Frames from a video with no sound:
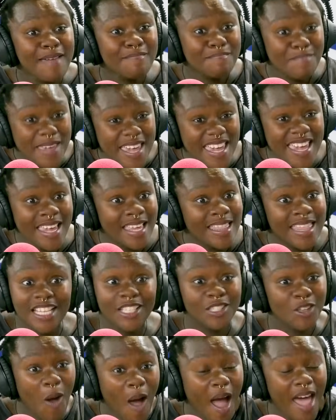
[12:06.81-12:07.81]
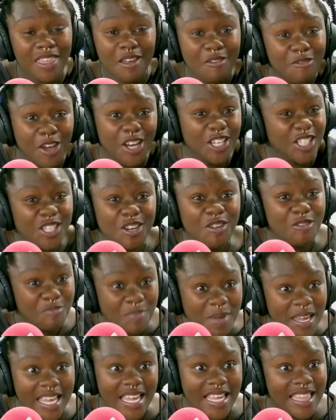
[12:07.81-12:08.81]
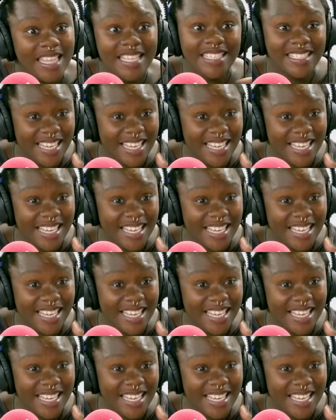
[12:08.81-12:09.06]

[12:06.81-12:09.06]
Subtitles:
I'm me. There's no other version of me.